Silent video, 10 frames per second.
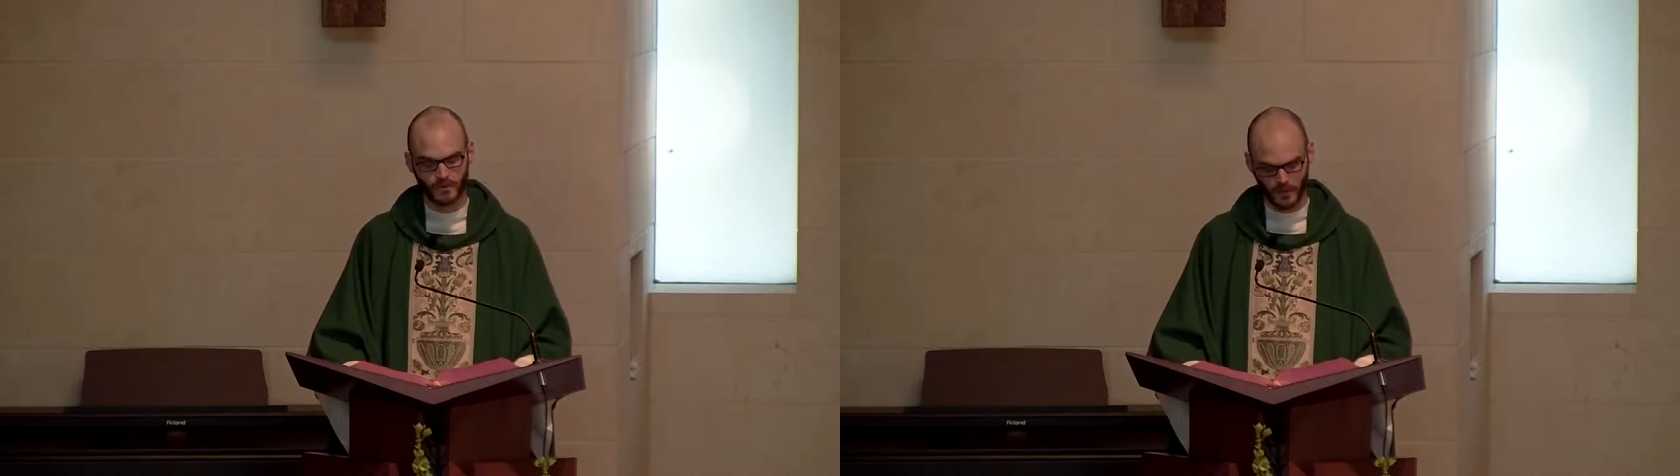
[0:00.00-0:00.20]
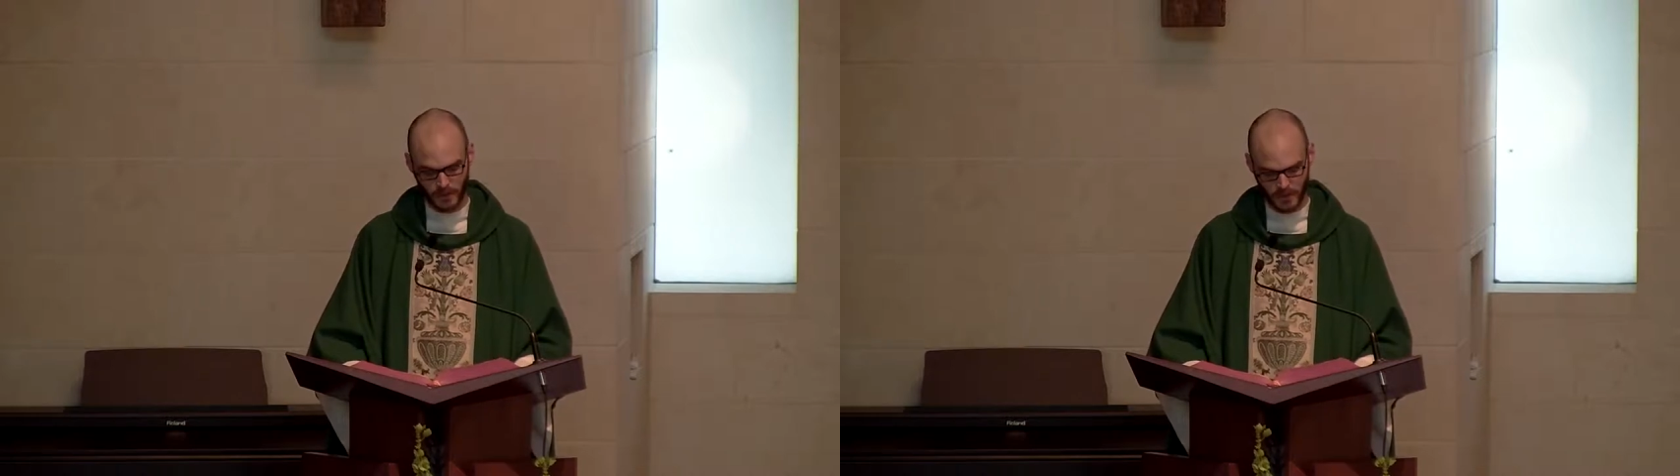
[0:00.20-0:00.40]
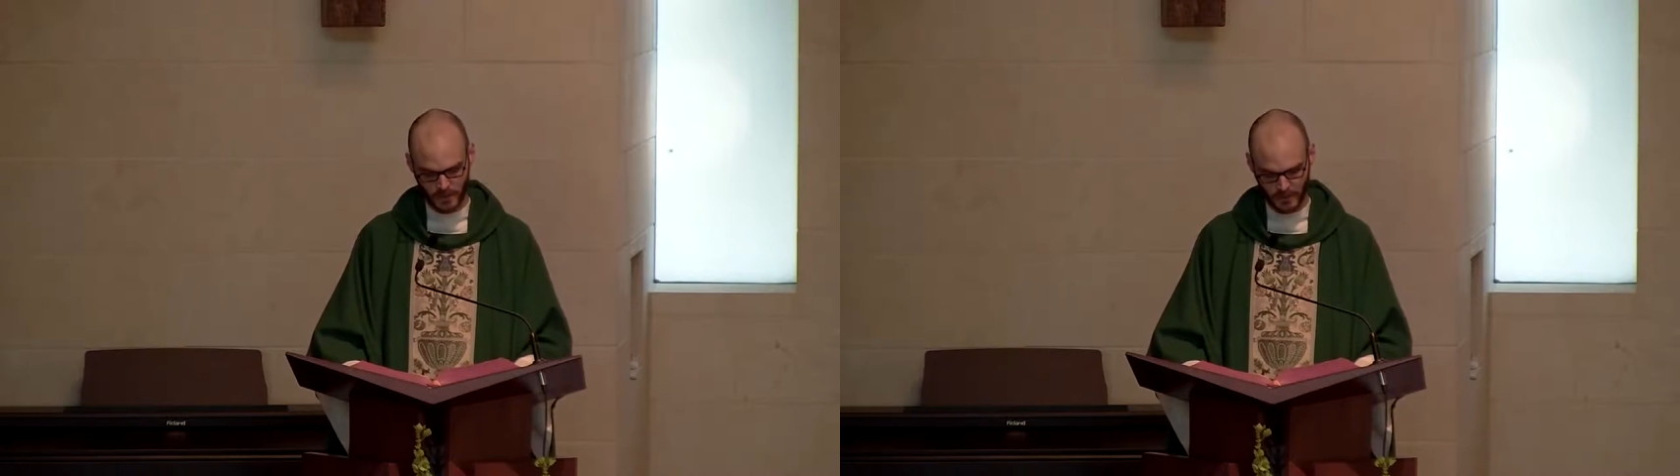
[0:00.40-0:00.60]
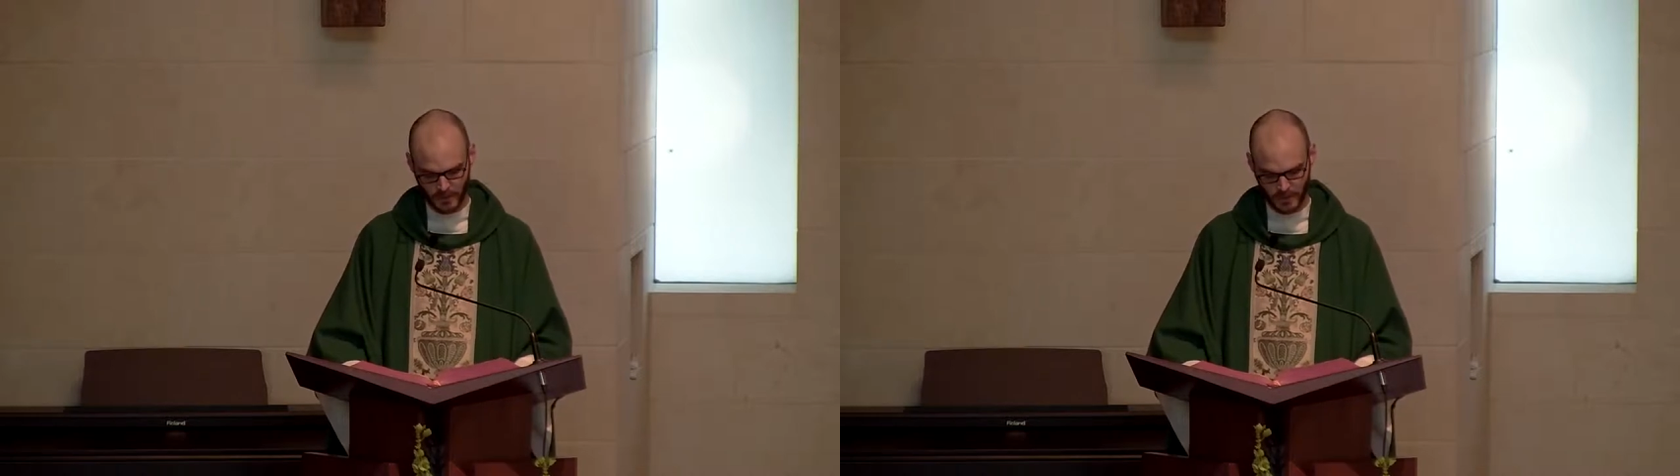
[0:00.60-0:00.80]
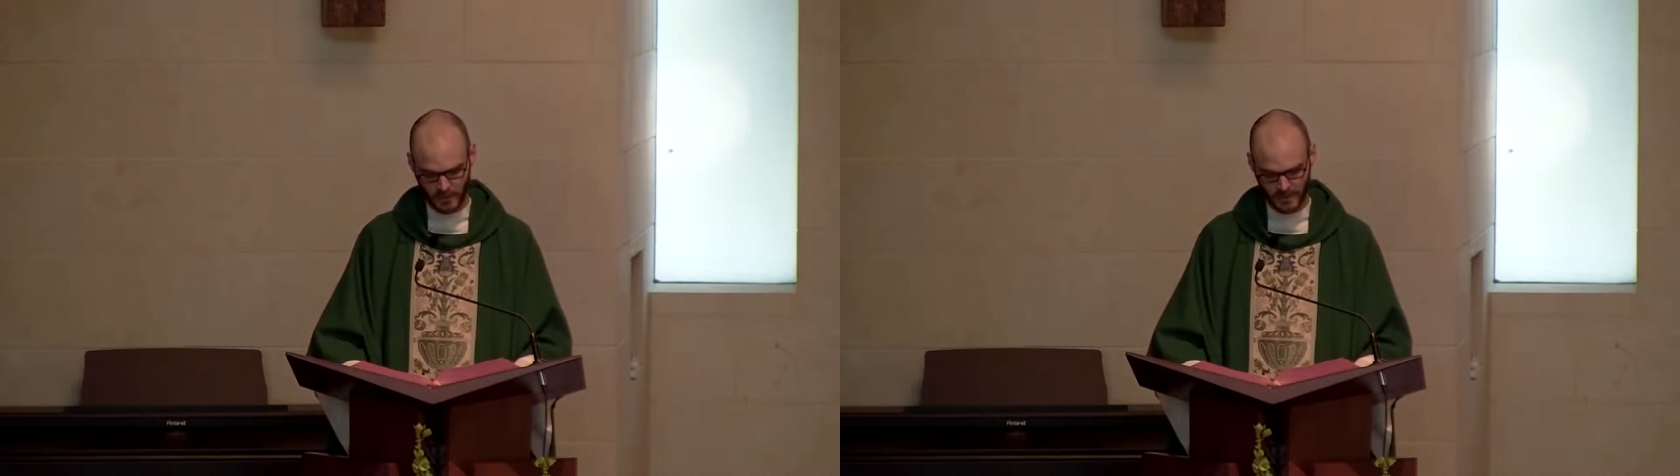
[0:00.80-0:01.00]
more
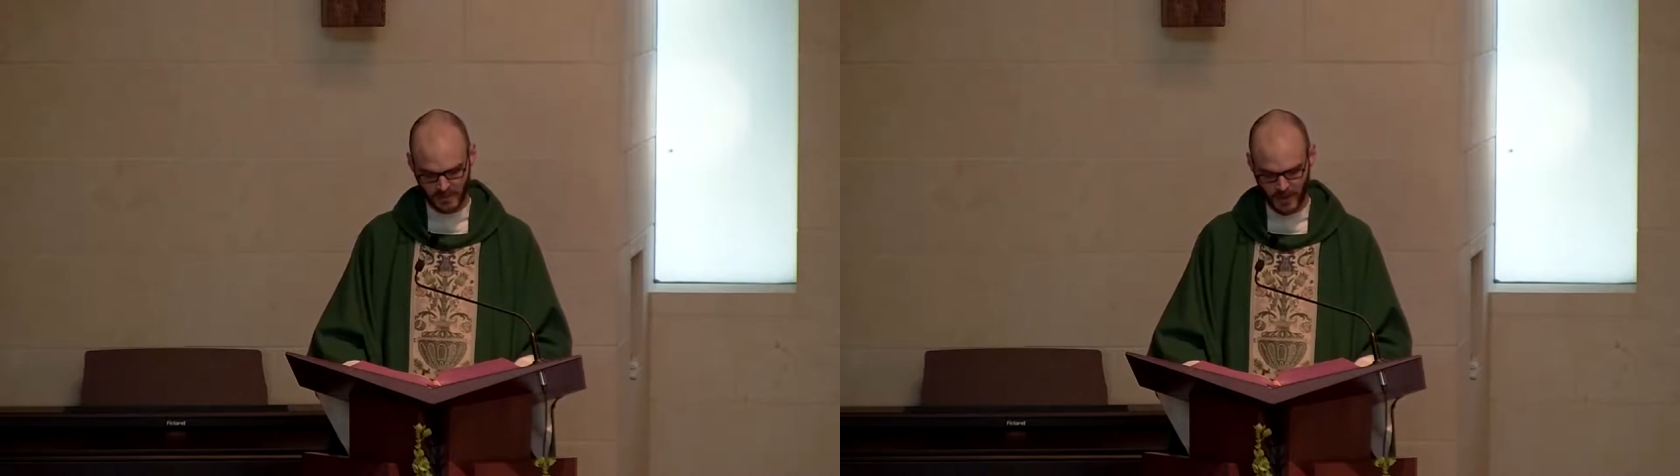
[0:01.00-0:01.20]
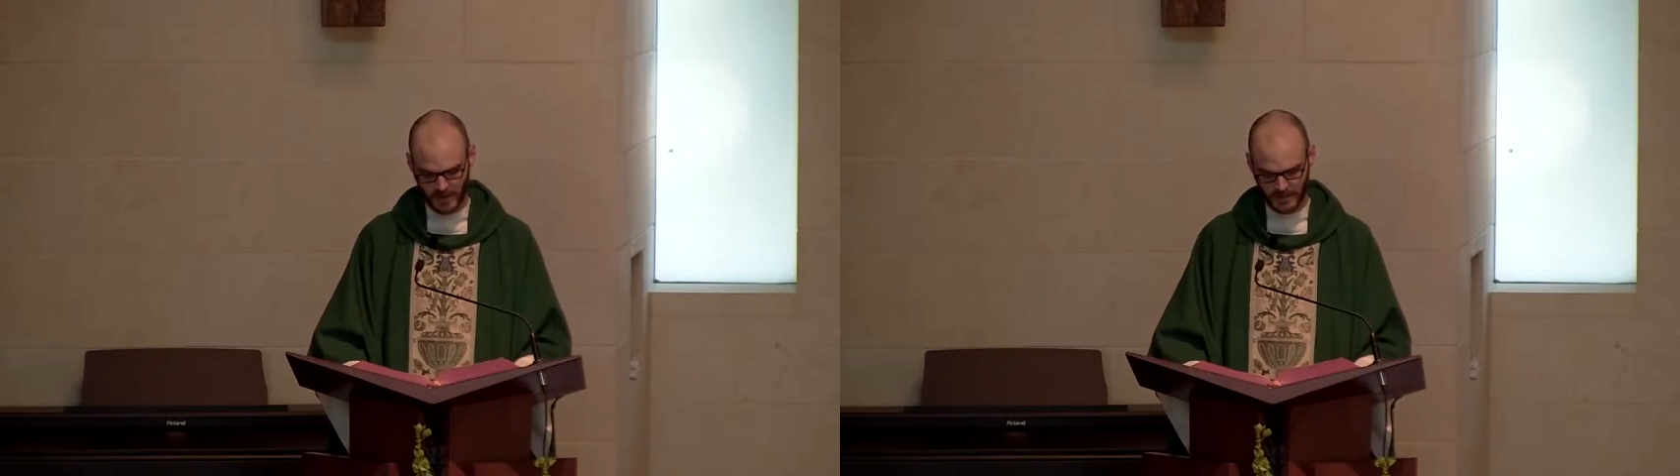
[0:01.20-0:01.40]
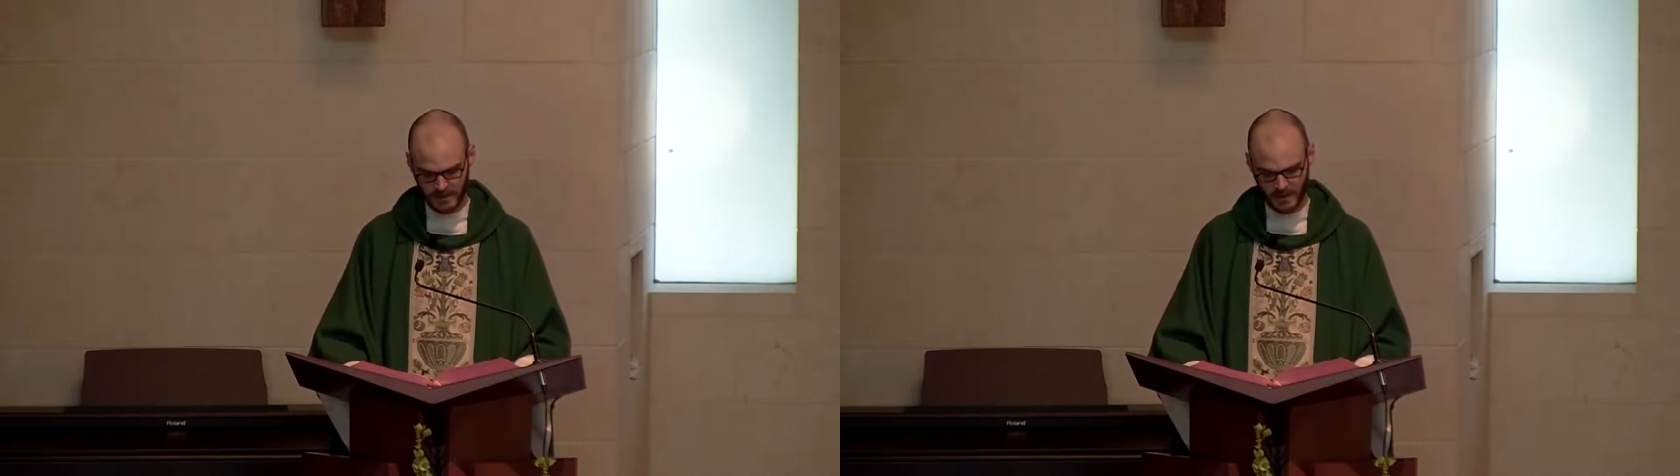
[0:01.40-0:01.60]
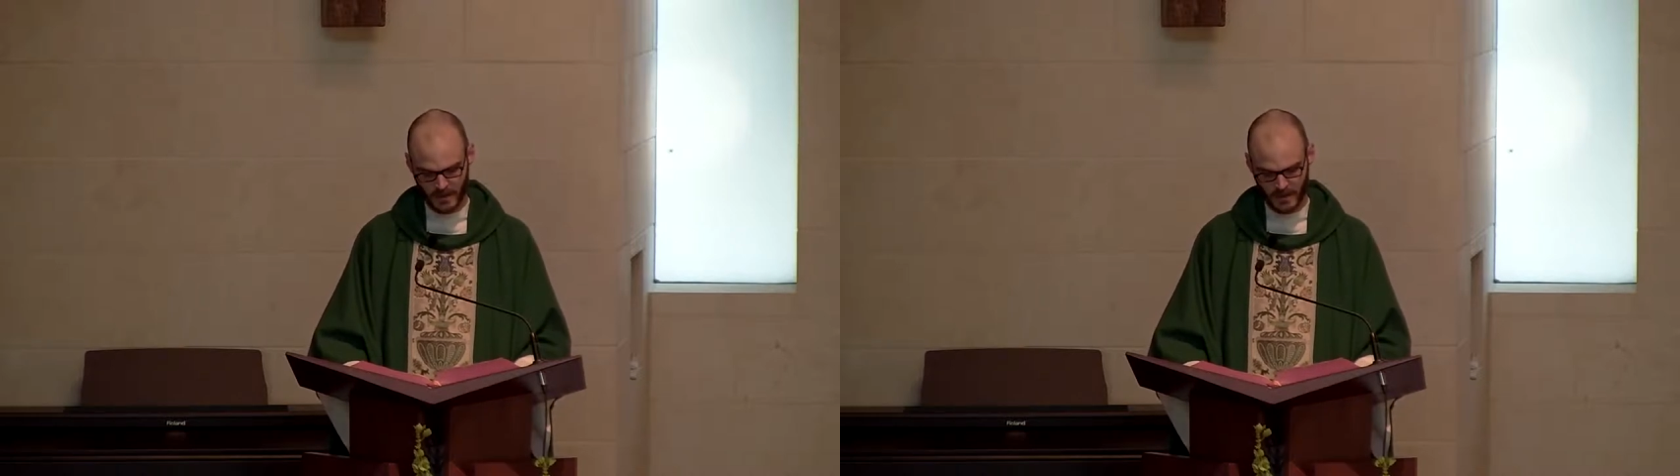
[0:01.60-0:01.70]
than we expect,